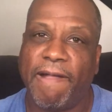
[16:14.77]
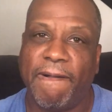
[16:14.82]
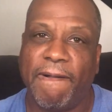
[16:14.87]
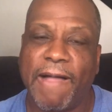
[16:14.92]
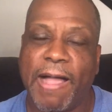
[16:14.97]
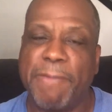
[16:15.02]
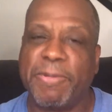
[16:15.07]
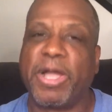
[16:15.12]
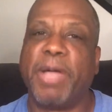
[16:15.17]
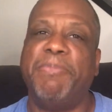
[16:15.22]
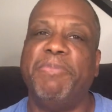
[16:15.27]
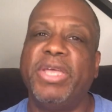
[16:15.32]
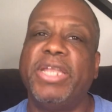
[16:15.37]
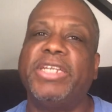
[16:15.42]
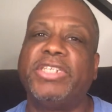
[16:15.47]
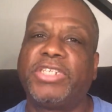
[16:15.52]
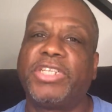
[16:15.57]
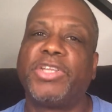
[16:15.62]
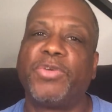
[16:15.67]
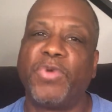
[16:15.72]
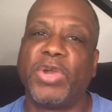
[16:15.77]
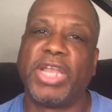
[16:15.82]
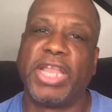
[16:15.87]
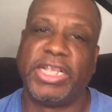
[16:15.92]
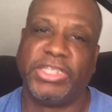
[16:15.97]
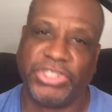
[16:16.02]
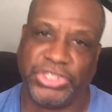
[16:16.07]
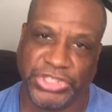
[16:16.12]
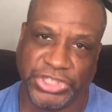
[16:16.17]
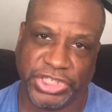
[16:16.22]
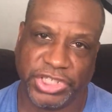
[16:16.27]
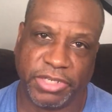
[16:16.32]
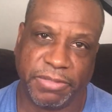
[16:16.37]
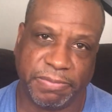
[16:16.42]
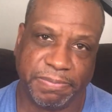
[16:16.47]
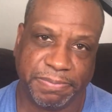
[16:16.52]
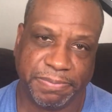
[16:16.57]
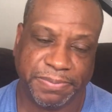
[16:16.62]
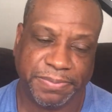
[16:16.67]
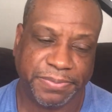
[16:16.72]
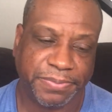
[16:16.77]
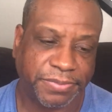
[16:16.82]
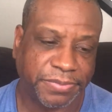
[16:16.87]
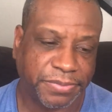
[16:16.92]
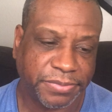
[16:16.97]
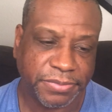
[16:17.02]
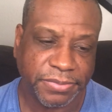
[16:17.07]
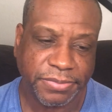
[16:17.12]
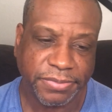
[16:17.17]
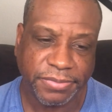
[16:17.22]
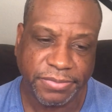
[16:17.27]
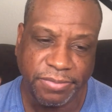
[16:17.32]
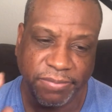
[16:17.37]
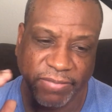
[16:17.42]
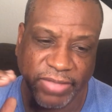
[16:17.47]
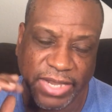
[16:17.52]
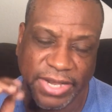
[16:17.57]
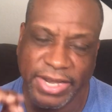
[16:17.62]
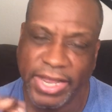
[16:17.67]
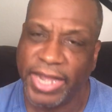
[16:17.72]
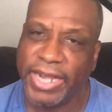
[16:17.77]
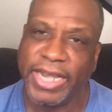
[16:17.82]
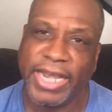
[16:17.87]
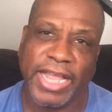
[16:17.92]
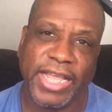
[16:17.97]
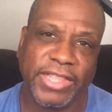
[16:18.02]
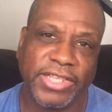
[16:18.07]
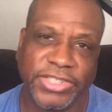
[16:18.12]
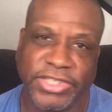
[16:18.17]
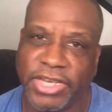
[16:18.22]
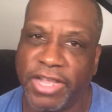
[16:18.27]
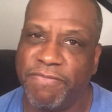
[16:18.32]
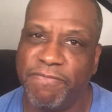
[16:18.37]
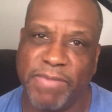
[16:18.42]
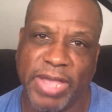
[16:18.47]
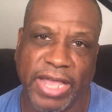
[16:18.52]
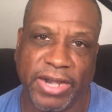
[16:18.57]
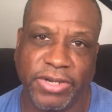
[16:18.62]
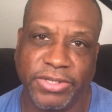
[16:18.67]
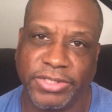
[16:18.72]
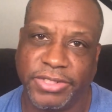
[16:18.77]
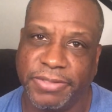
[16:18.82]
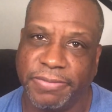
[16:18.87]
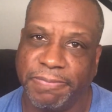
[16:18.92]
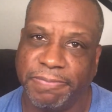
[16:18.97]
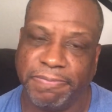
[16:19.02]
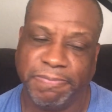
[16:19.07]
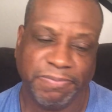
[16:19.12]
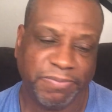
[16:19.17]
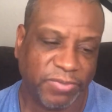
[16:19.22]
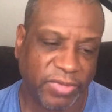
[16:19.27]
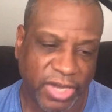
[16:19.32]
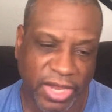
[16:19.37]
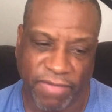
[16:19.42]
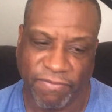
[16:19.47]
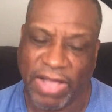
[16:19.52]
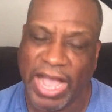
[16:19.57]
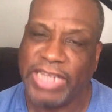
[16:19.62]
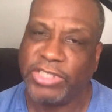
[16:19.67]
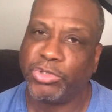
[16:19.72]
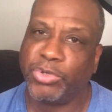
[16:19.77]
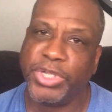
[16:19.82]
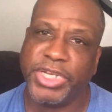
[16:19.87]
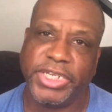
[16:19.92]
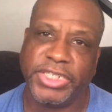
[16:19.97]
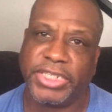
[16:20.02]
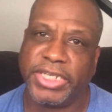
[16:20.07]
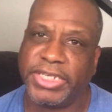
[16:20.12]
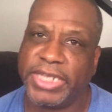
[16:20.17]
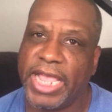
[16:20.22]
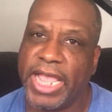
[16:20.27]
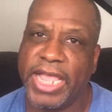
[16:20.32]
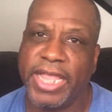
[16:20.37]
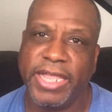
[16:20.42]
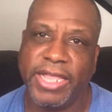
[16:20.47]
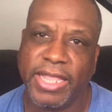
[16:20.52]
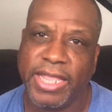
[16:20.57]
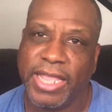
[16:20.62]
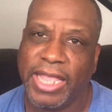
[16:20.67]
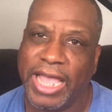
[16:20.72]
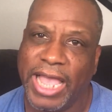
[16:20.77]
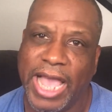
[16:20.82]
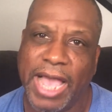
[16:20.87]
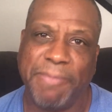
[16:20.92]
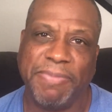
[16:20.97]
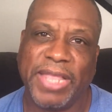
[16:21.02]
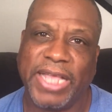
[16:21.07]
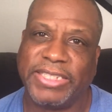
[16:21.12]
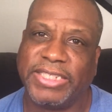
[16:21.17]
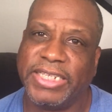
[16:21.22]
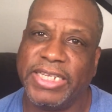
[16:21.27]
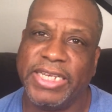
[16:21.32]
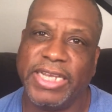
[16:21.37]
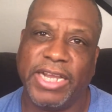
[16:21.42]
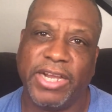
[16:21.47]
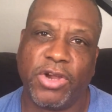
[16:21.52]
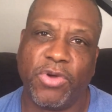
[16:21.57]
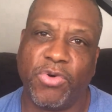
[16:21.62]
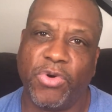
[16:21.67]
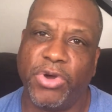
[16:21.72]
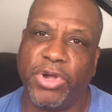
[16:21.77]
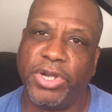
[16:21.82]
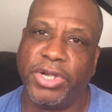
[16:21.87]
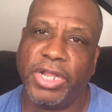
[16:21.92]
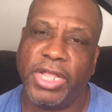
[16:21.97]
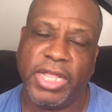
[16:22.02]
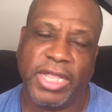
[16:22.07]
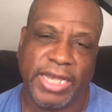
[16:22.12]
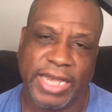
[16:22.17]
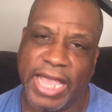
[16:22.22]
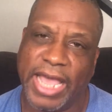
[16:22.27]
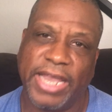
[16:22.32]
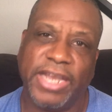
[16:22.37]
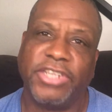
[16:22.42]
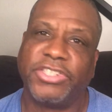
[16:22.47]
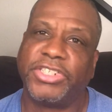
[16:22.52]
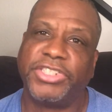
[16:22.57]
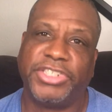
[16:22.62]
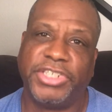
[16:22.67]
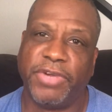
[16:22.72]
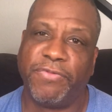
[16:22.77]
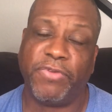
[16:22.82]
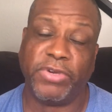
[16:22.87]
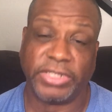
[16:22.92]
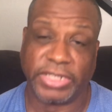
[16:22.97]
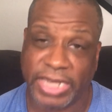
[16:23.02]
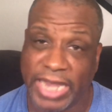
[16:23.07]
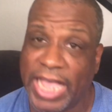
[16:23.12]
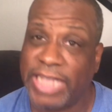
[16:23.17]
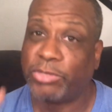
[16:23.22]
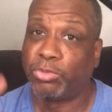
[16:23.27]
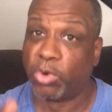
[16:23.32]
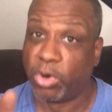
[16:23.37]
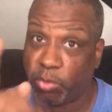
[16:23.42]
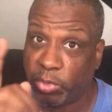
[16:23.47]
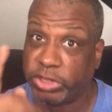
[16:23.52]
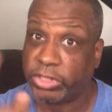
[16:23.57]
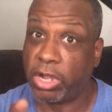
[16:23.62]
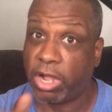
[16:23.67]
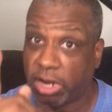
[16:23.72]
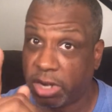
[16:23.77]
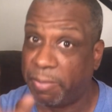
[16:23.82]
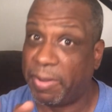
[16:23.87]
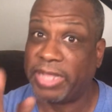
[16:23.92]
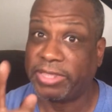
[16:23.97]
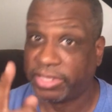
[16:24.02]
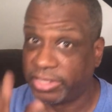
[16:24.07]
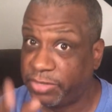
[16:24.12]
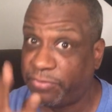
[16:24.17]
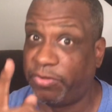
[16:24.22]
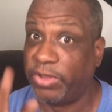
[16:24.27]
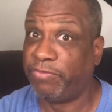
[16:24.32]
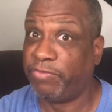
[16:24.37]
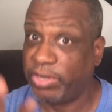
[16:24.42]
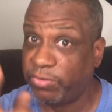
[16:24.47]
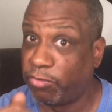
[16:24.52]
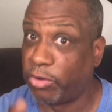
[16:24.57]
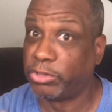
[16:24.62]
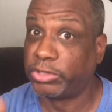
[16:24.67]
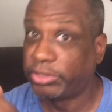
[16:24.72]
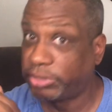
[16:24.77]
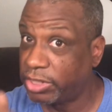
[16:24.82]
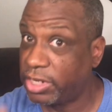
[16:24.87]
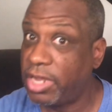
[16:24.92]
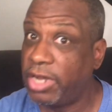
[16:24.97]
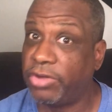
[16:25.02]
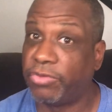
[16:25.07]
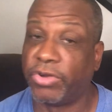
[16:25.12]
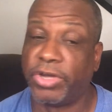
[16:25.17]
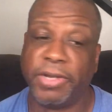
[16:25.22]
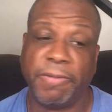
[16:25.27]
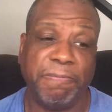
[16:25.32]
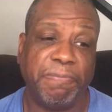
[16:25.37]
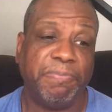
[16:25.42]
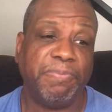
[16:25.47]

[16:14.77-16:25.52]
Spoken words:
I'm committed to the relationship. None of that other stuff matters. If I treat it today, I'm not sitting there going, now there's a difference, and that's where we're talking about this 50 versus 100.